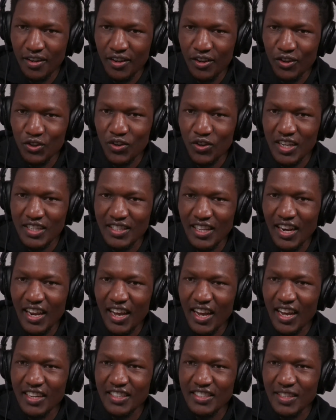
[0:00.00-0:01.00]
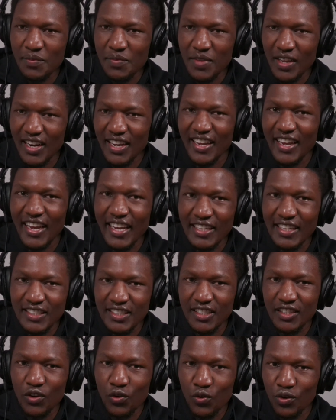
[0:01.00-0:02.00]
So I still had something like
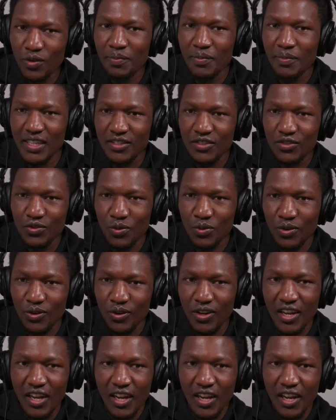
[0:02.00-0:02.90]
18 good months to go.